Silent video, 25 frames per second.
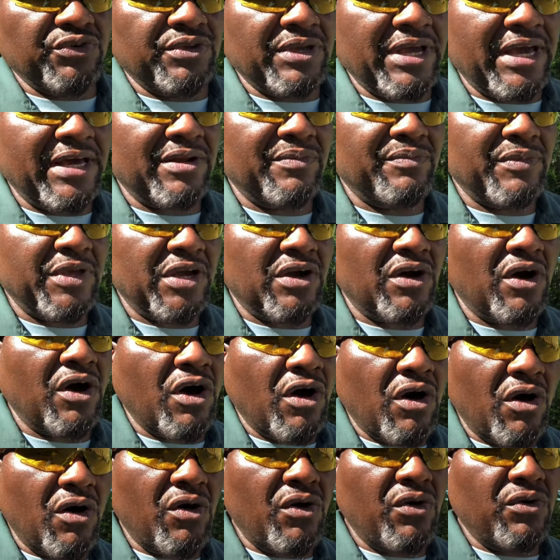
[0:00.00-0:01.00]
you how to make an
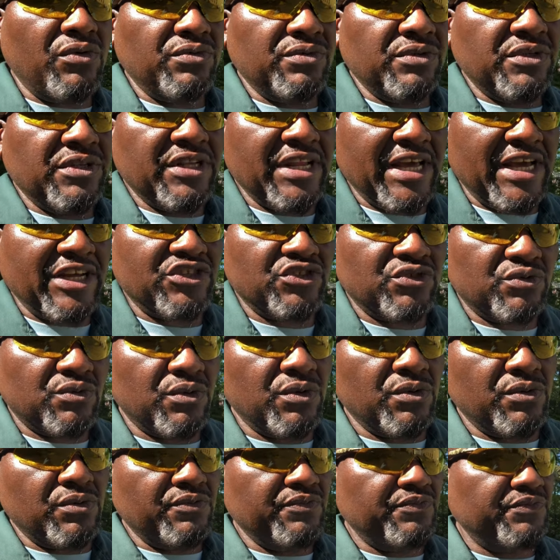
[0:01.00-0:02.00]
all
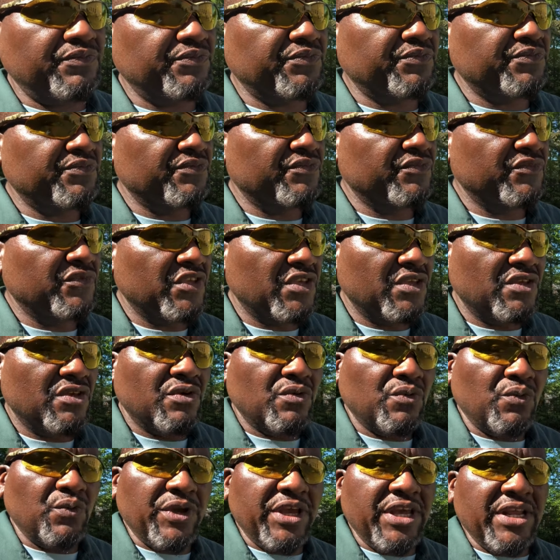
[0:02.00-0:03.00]
natural
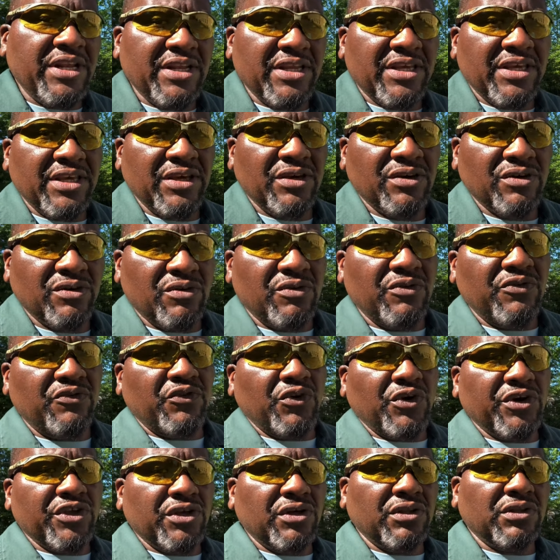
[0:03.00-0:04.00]
weed and kill
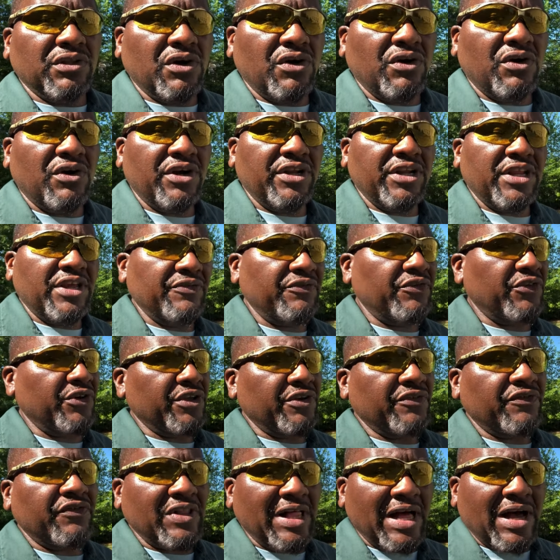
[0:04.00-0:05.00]
for your lawn and for
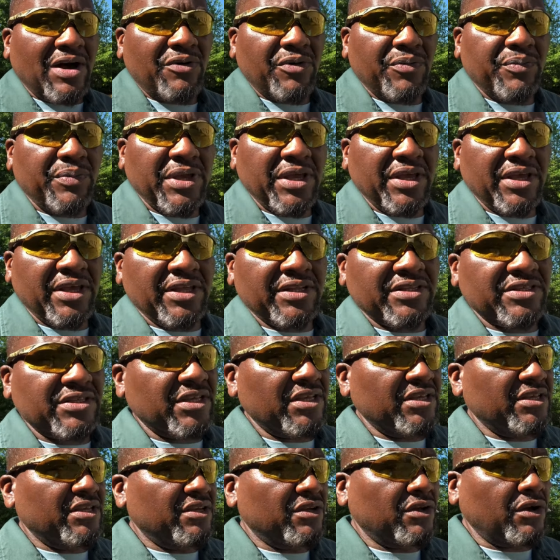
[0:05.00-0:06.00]
your flower beds,
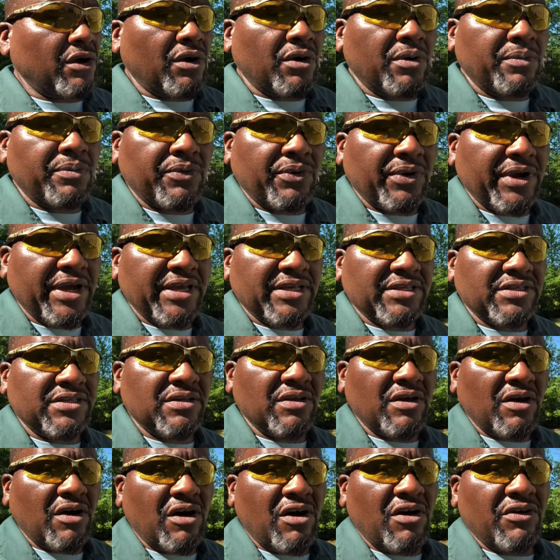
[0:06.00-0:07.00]
curb cracks,
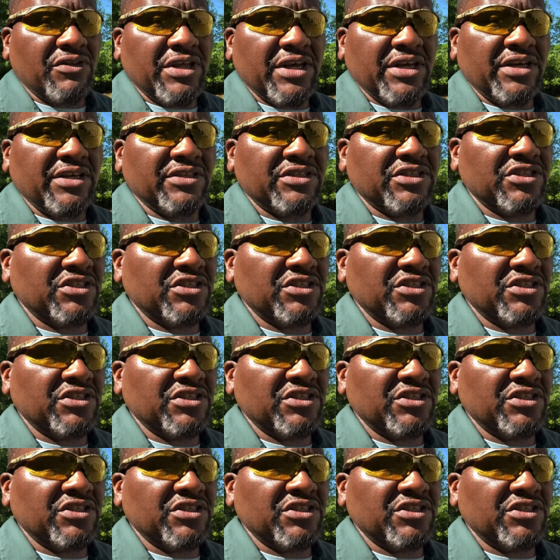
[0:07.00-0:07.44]
all that good